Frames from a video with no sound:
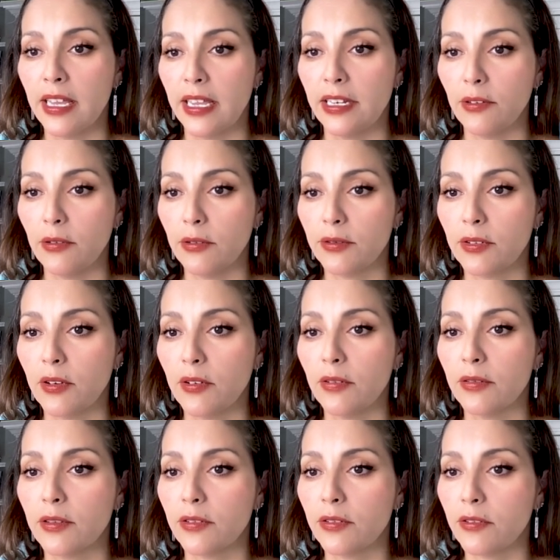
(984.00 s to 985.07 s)
and also
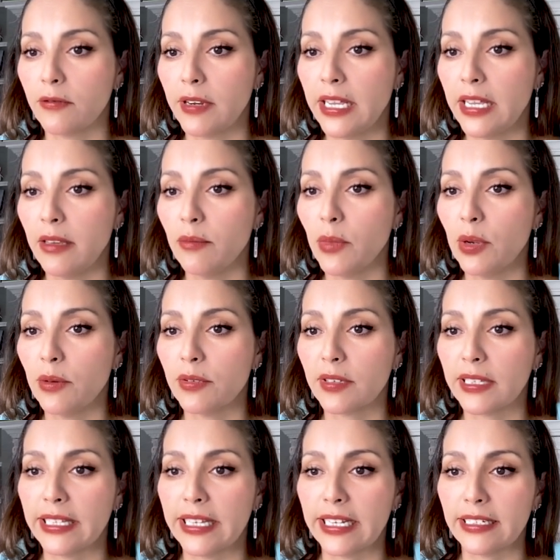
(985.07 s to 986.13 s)
the 3 most
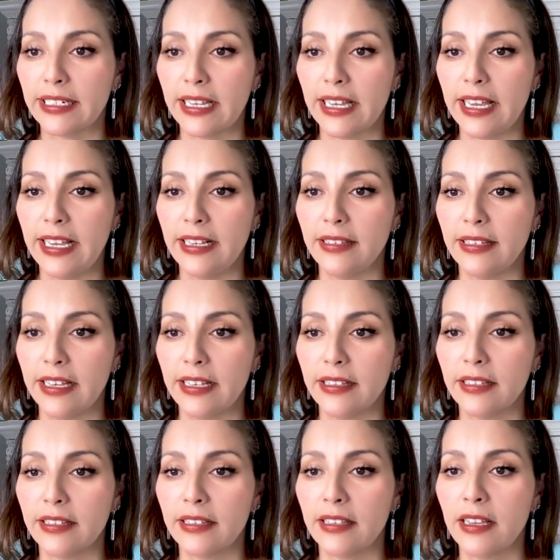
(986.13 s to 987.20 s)
clicked
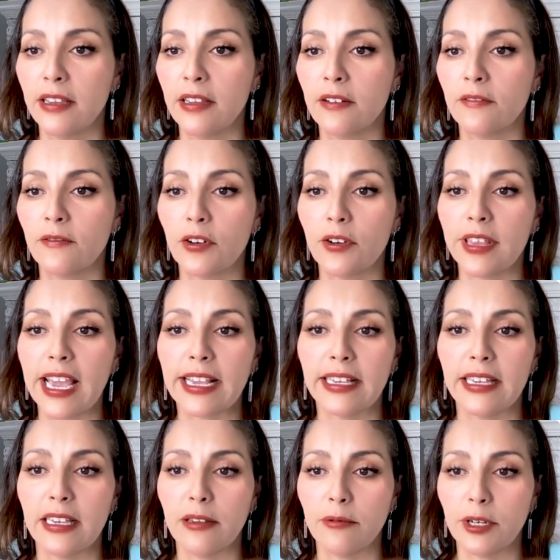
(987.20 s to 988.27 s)
ASINs for that
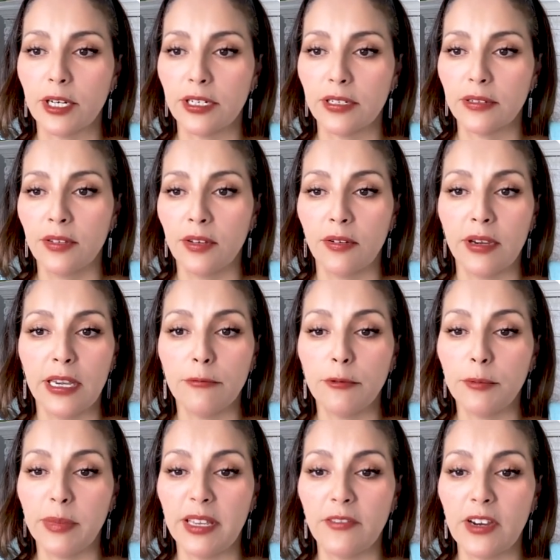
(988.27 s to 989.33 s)
keyword. So it
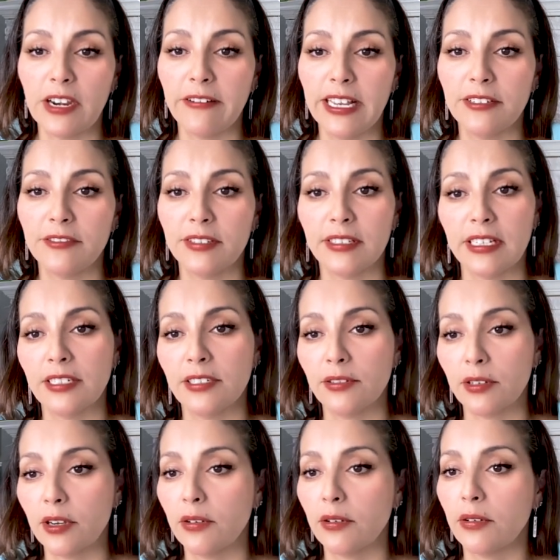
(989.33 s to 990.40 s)
would be very interesting
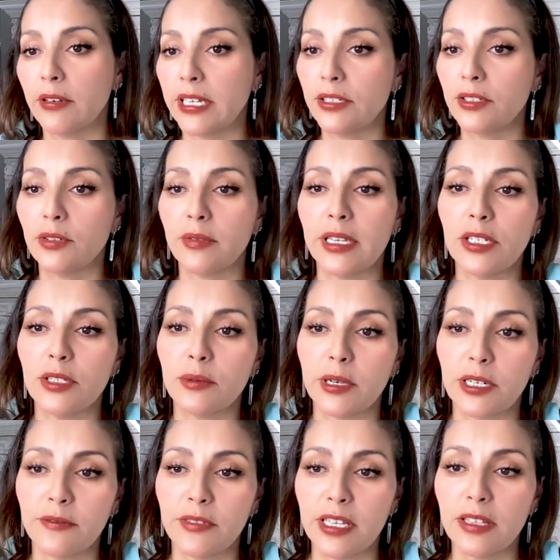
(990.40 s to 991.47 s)
to go into each
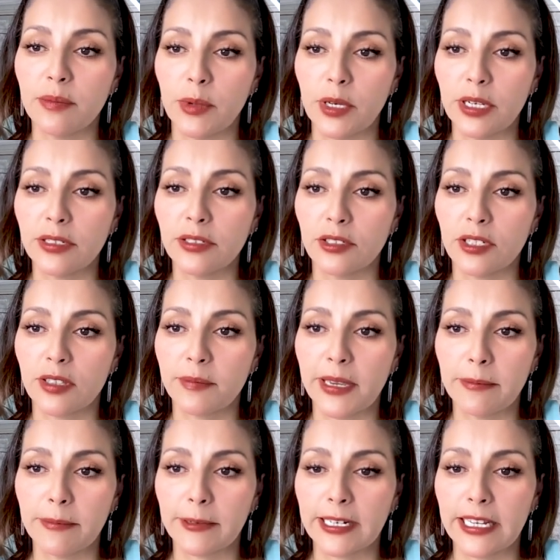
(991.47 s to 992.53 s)
one of these books. Just
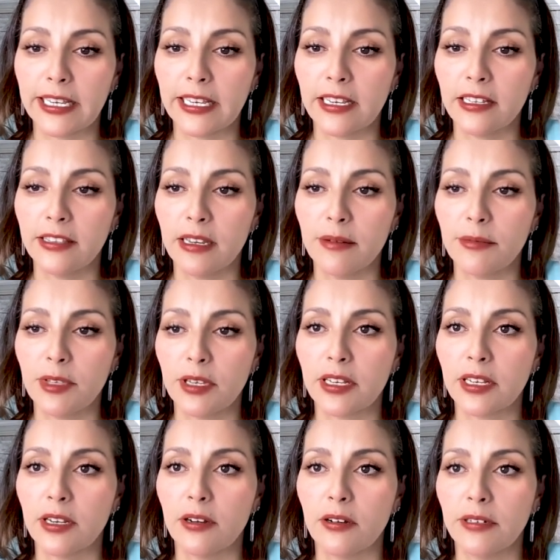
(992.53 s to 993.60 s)
by clicking on them, you
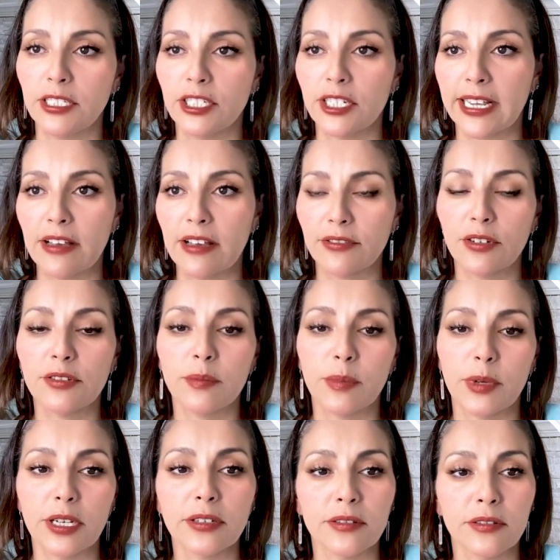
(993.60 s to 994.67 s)
can go and check out those
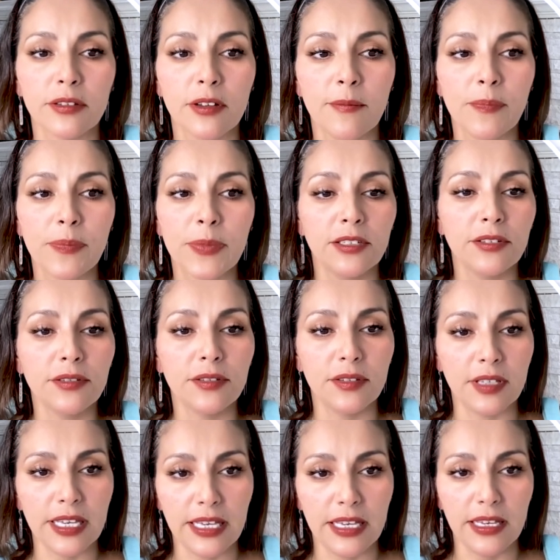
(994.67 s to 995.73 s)
books to
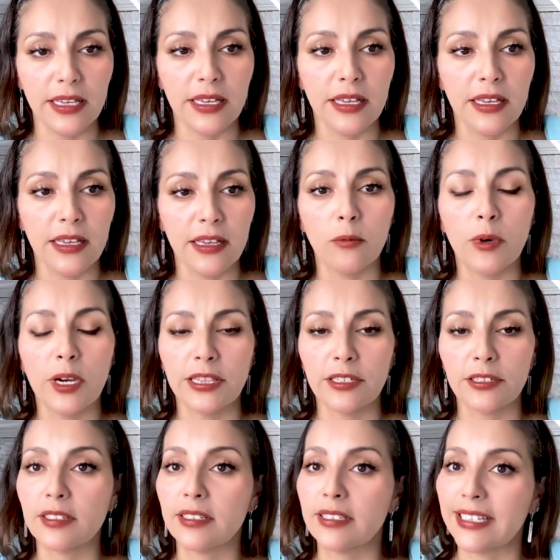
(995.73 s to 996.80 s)
see what
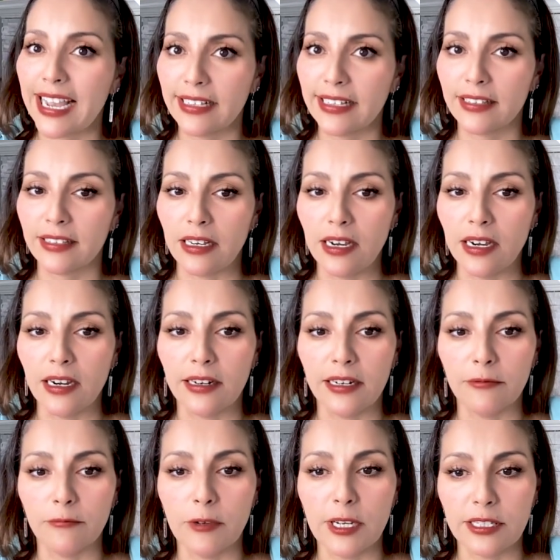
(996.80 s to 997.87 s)
their stats are
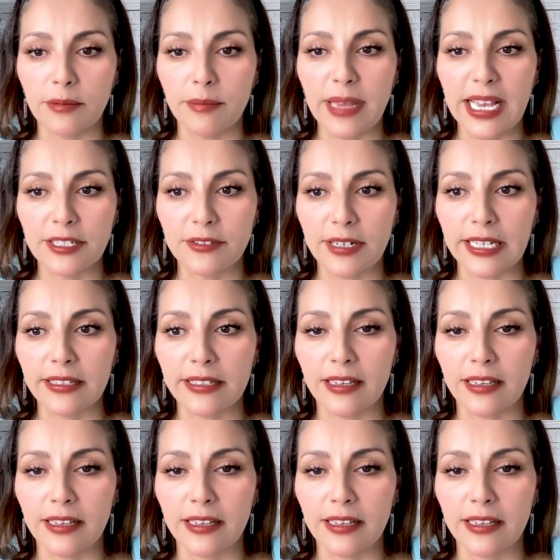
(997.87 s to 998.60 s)
and what their metrics